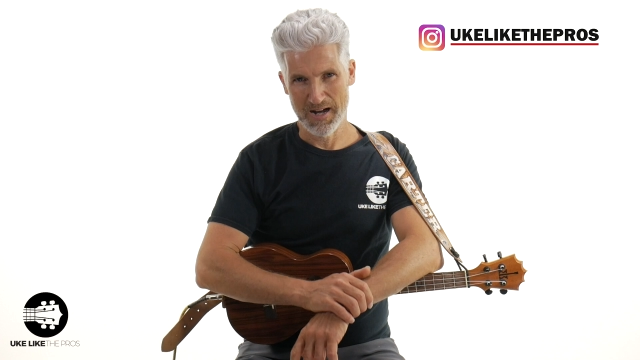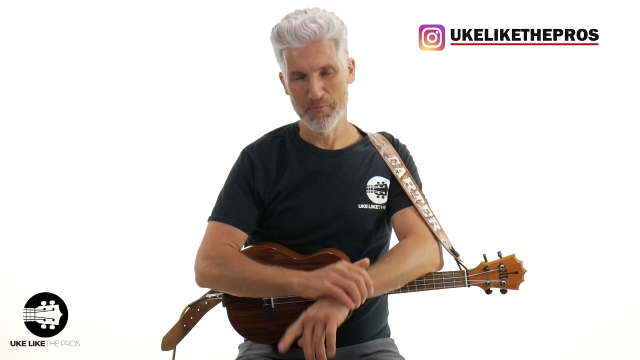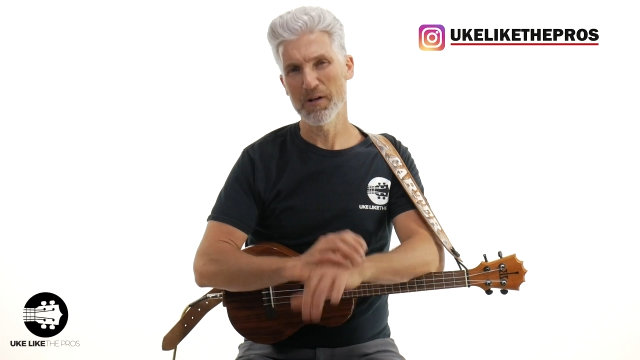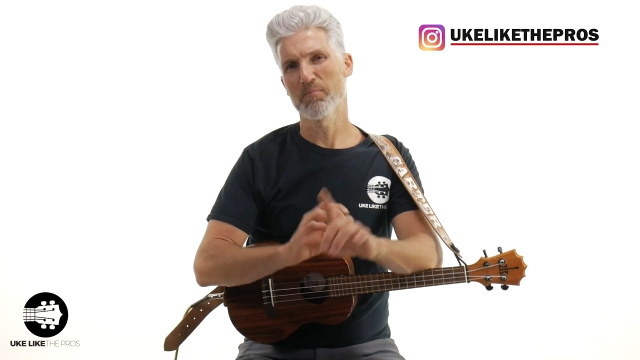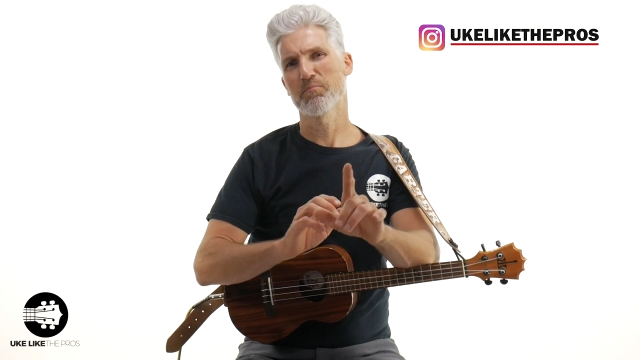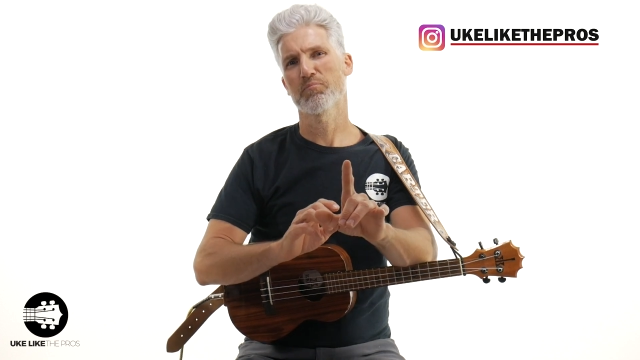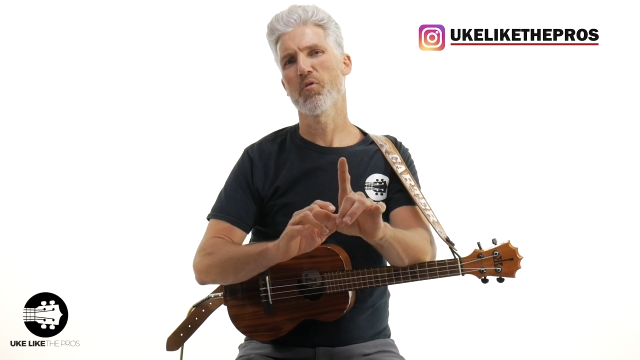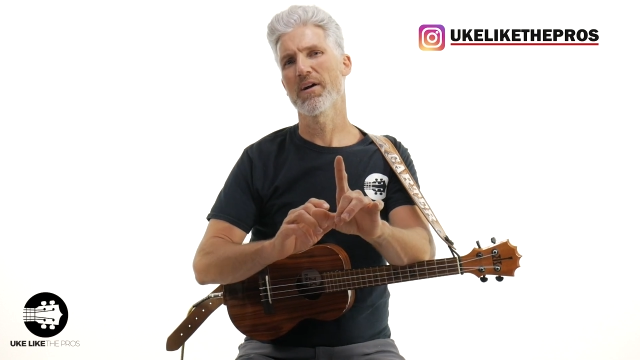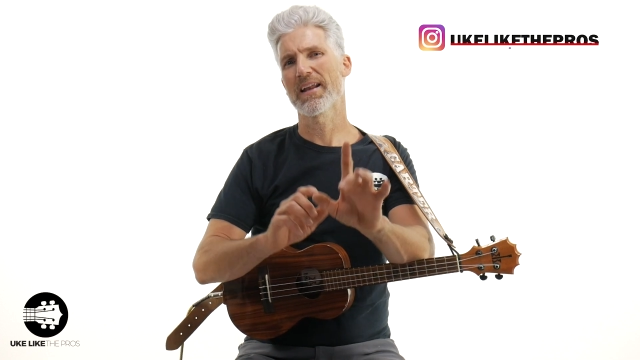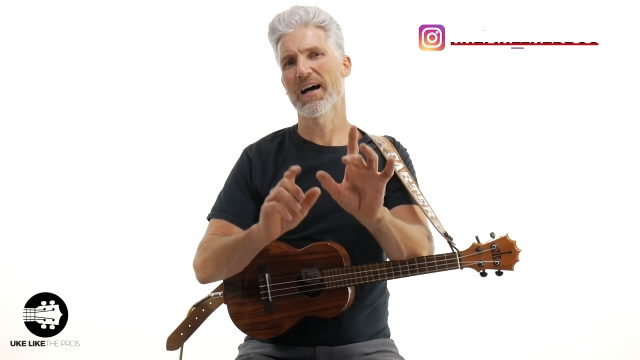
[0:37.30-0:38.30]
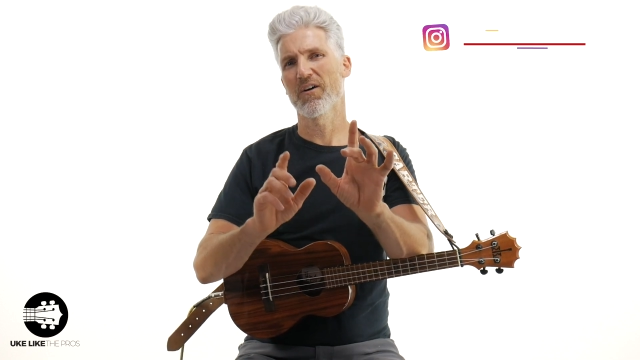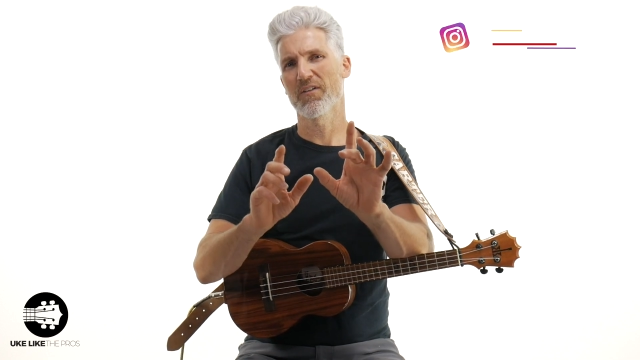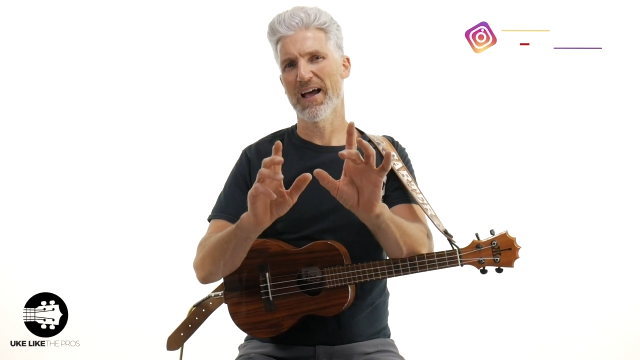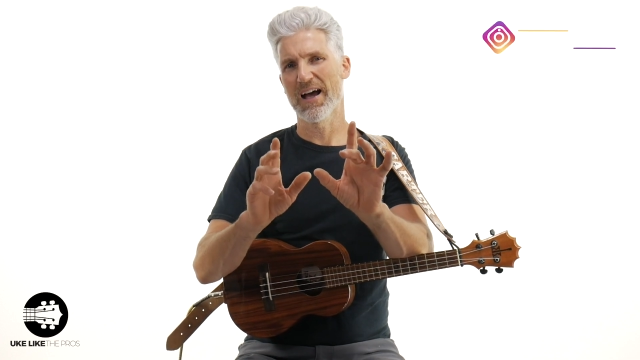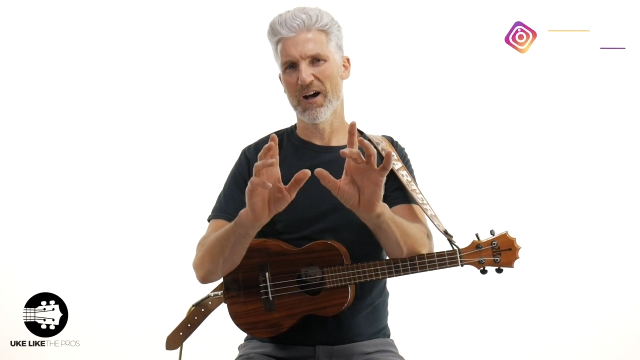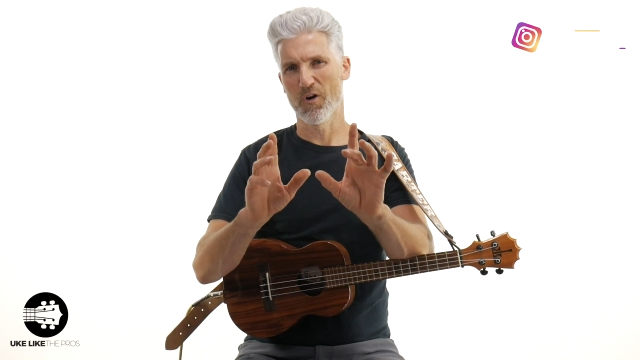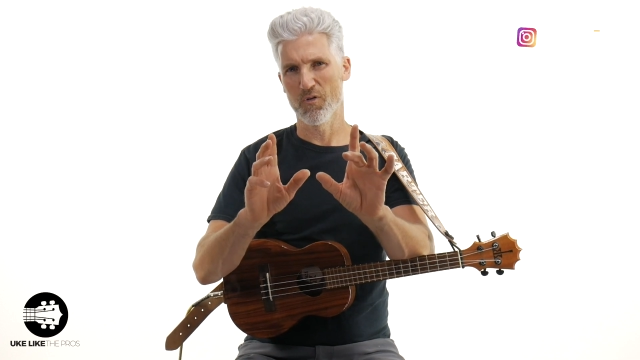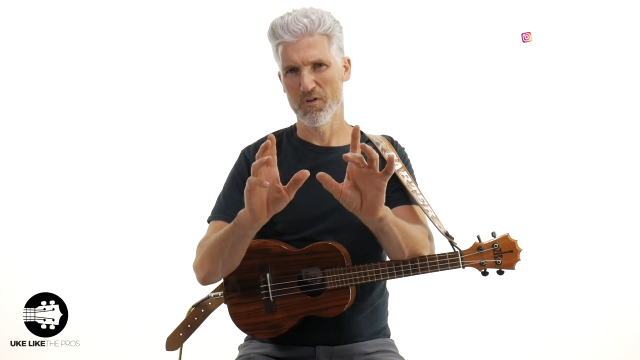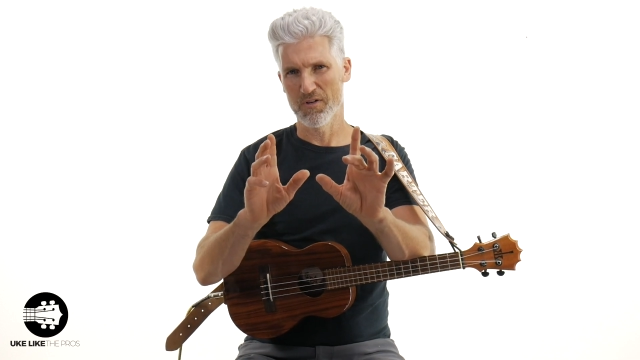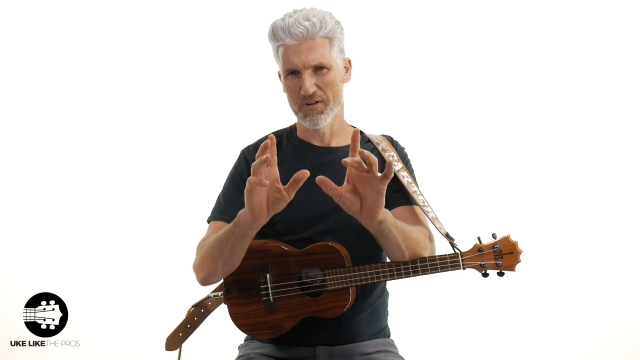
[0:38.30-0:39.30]
I'm going to point out
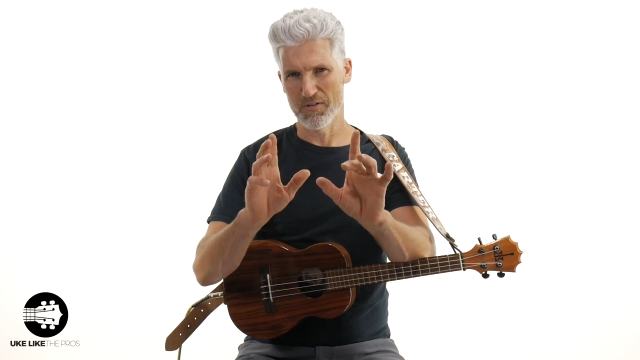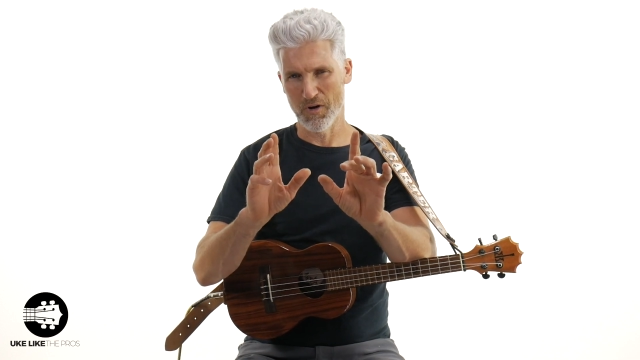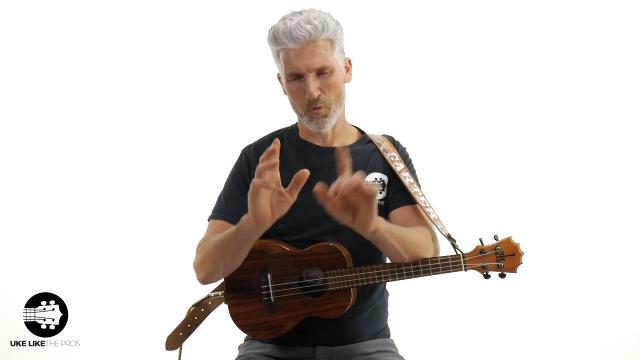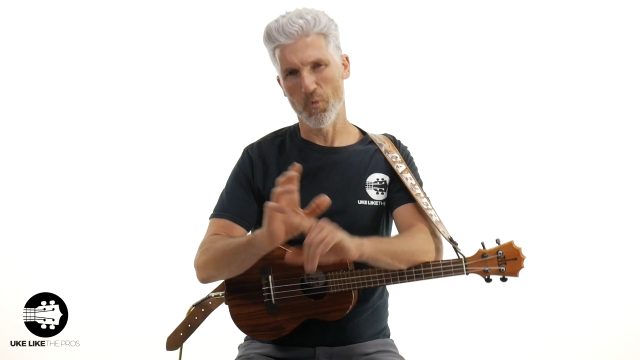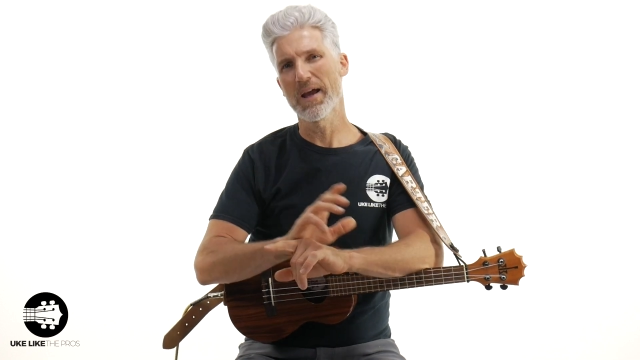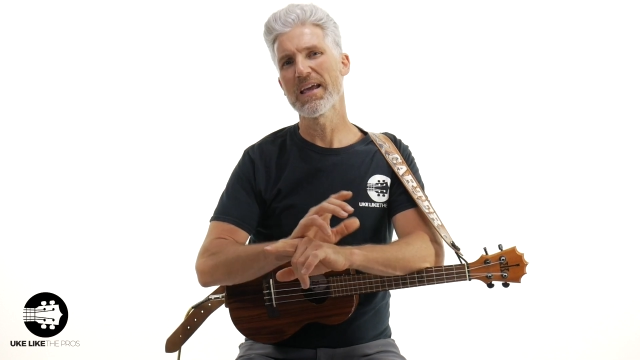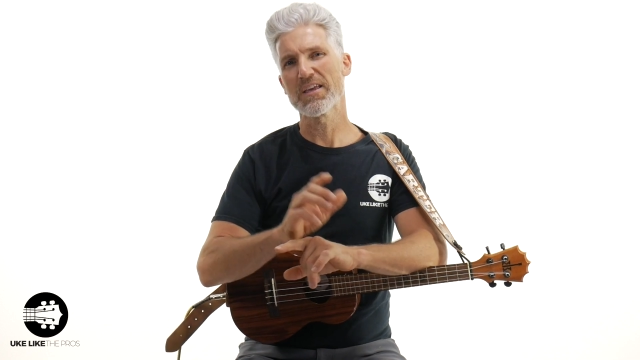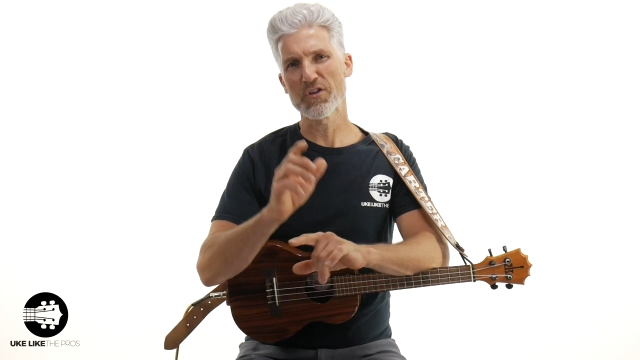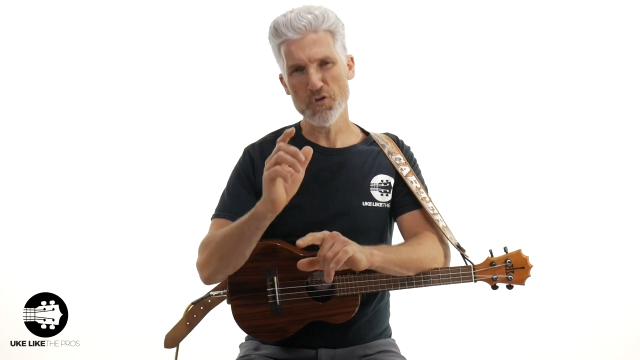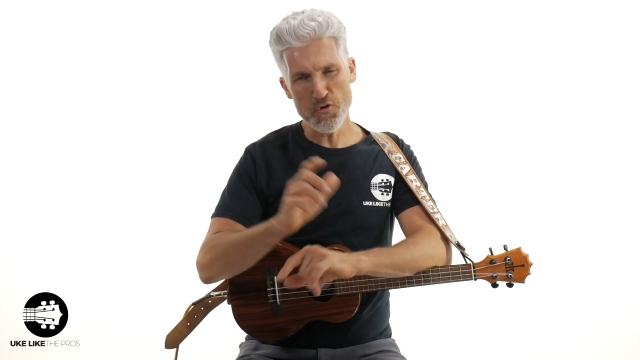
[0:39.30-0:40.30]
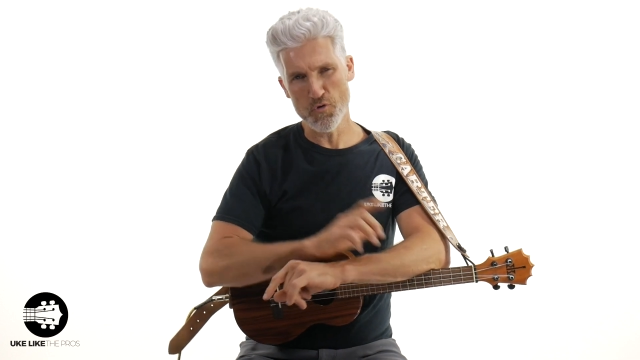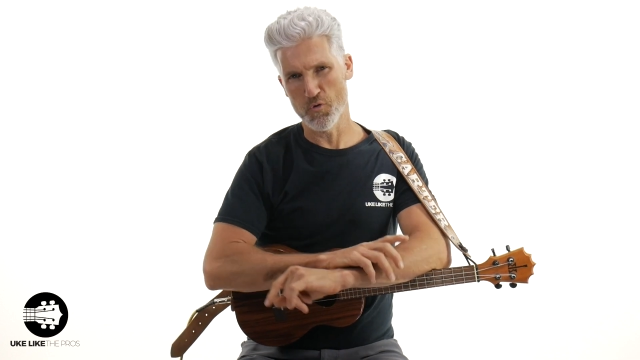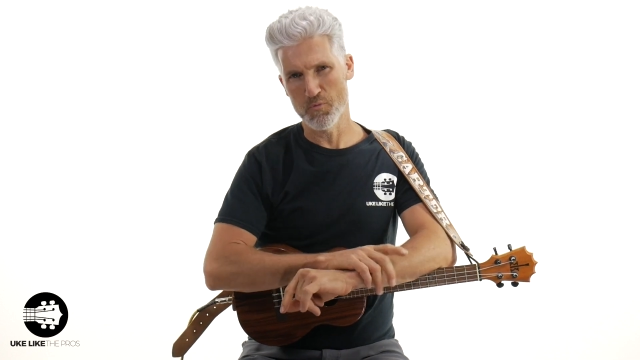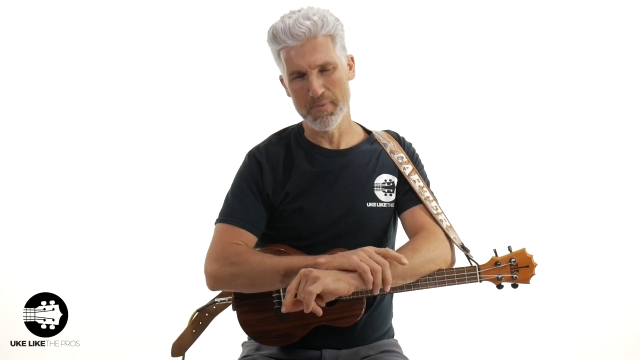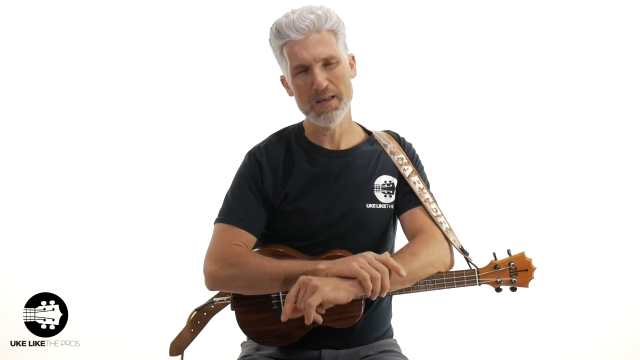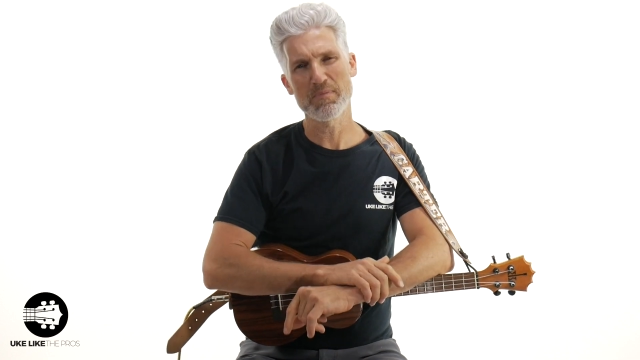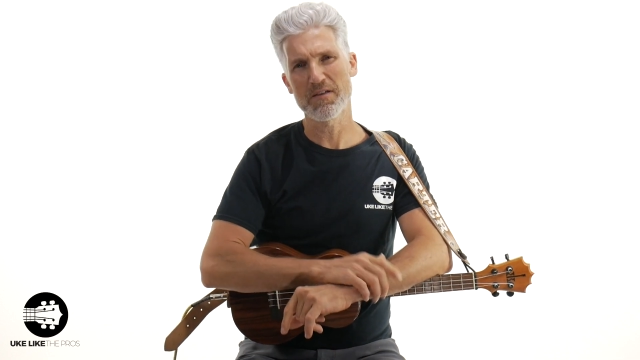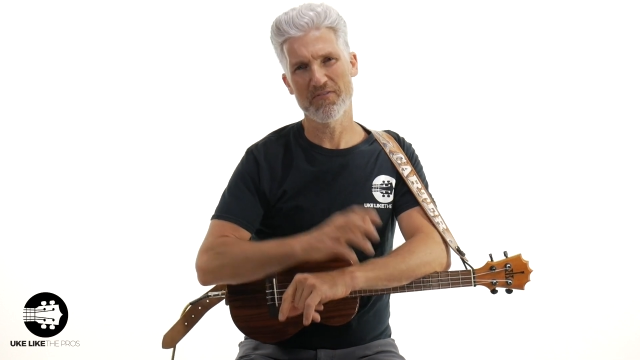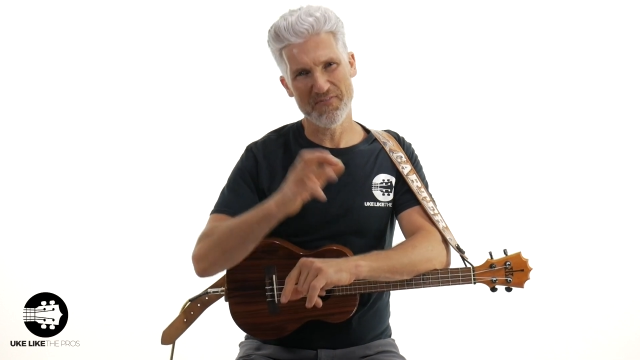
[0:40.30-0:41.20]
how a way you may be